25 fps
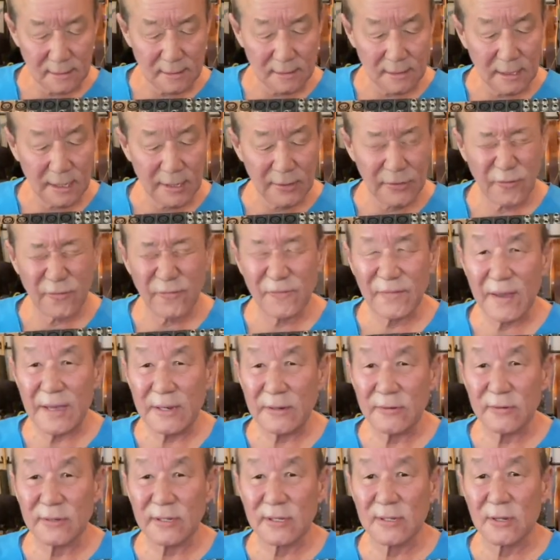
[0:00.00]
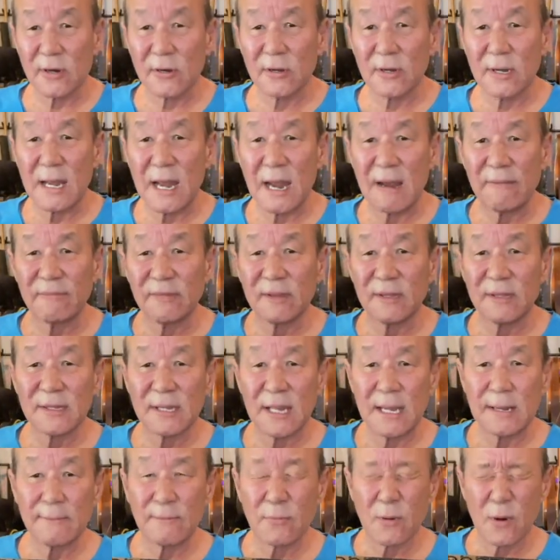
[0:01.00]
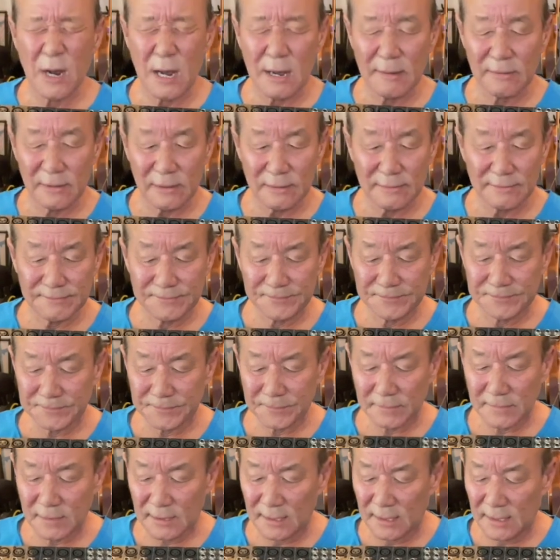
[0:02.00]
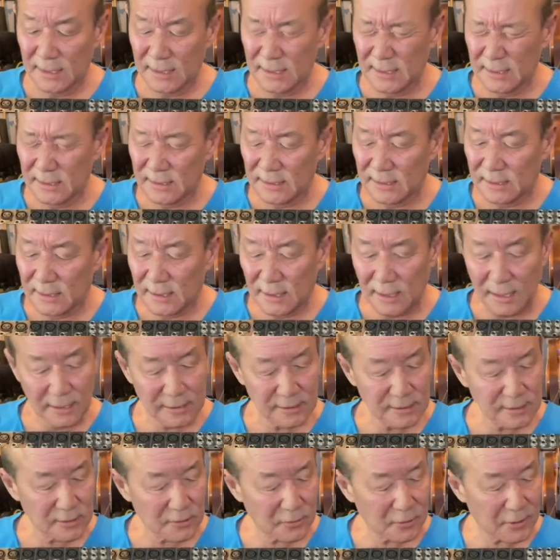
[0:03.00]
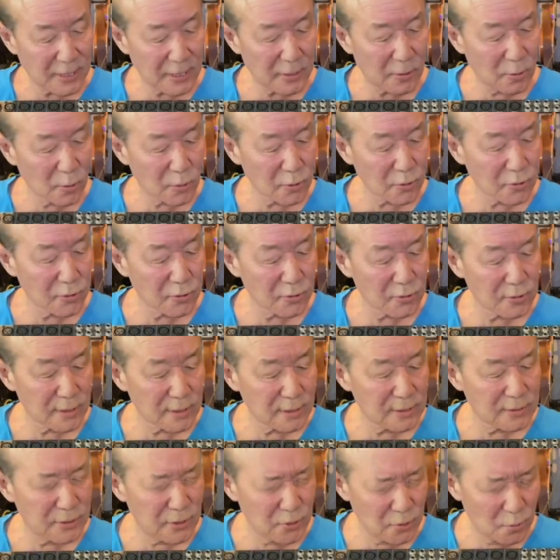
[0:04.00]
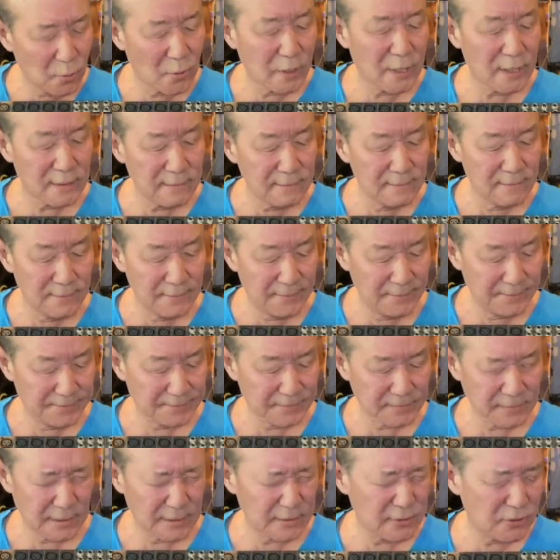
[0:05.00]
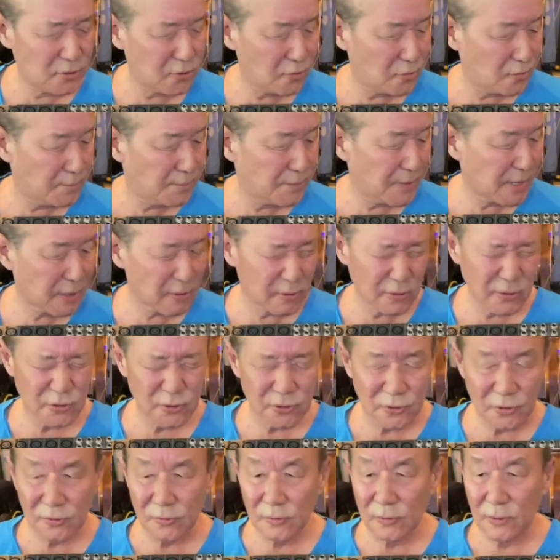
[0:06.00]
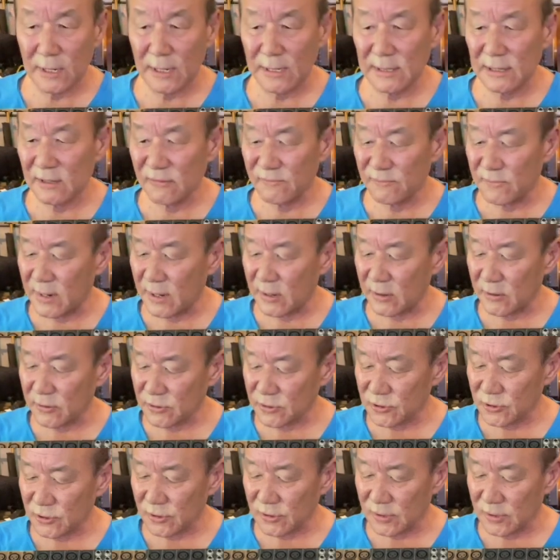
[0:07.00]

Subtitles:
other faders started having the same problem. So I ordered a new one, a new Behringer. I love Behringer.